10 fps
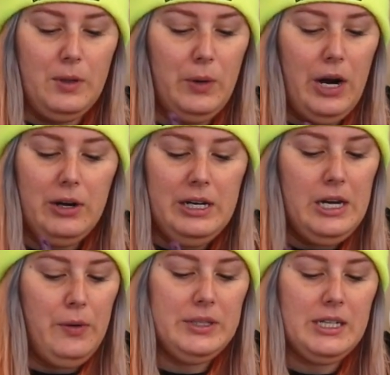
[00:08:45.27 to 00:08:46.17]
already
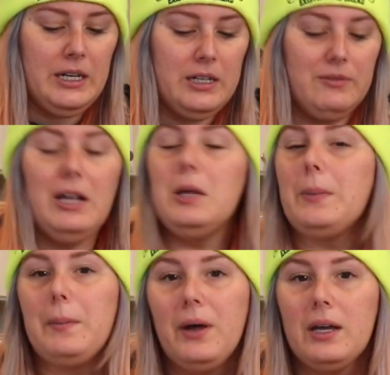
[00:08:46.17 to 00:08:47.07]
know it's gonna develop.
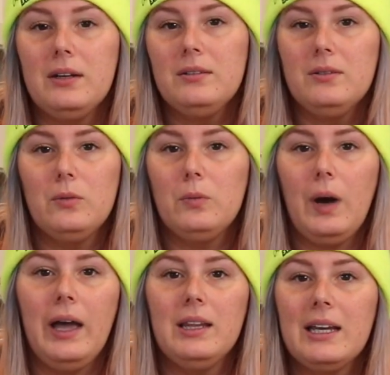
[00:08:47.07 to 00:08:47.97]
I put,
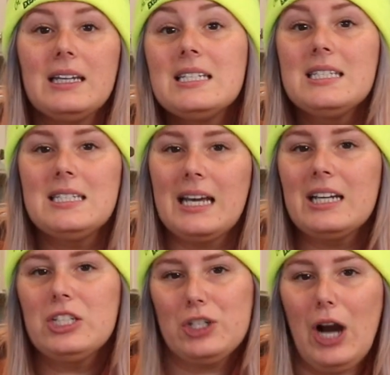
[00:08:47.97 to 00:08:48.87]
what, like
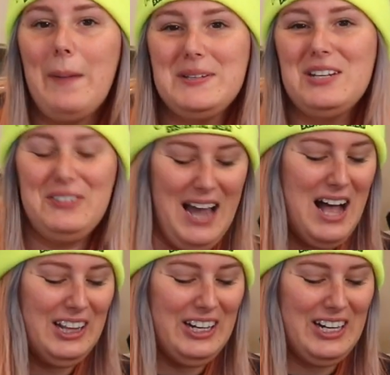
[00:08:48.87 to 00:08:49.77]
6 drops of
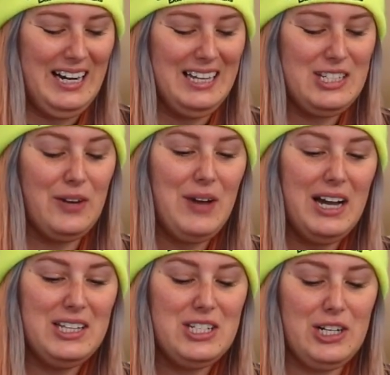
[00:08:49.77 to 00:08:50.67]
color in it. So I'm
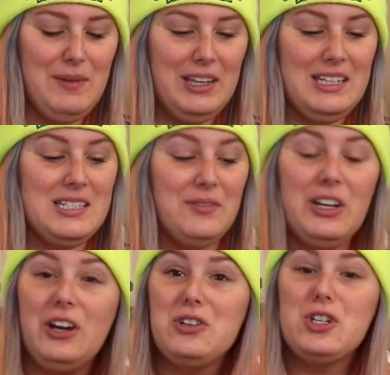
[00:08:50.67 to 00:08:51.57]
not concerned about these. I'm
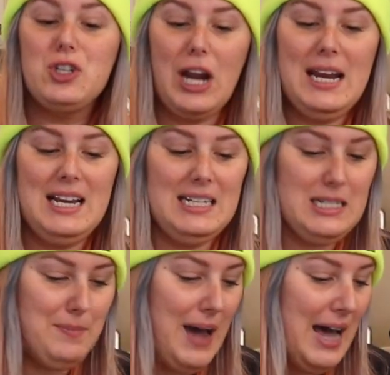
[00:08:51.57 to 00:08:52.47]
gonna go straight
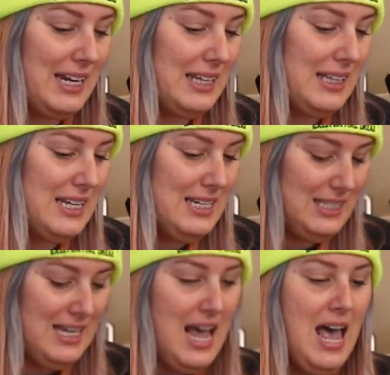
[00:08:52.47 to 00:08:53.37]
into bagging
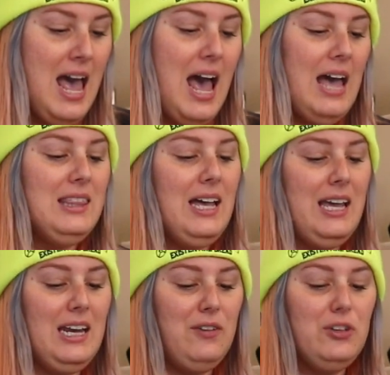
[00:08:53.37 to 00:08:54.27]
these. And
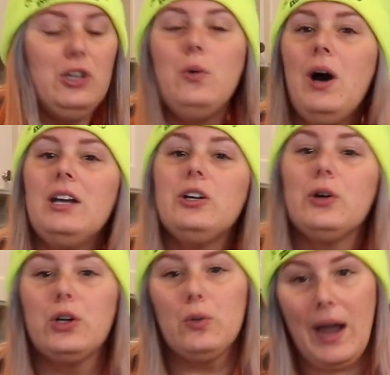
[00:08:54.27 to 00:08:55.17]
then if you want
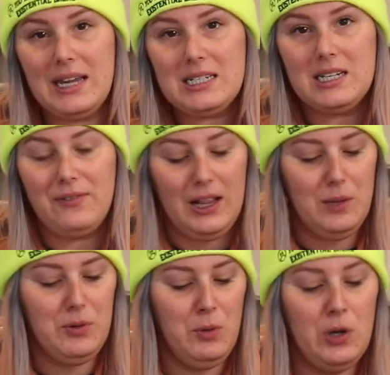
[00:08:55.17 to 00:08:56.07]
your gray to
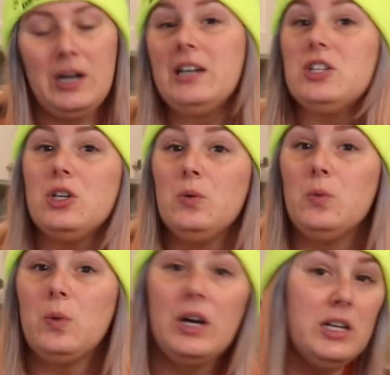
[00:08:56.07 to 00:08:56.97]
develop more because you
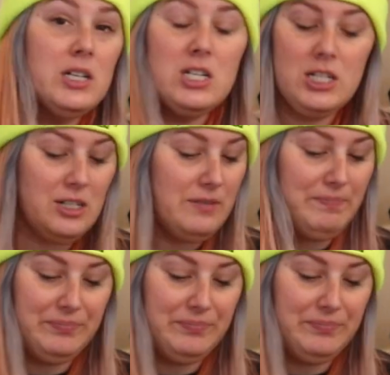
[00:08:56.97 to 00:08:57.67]
weren't,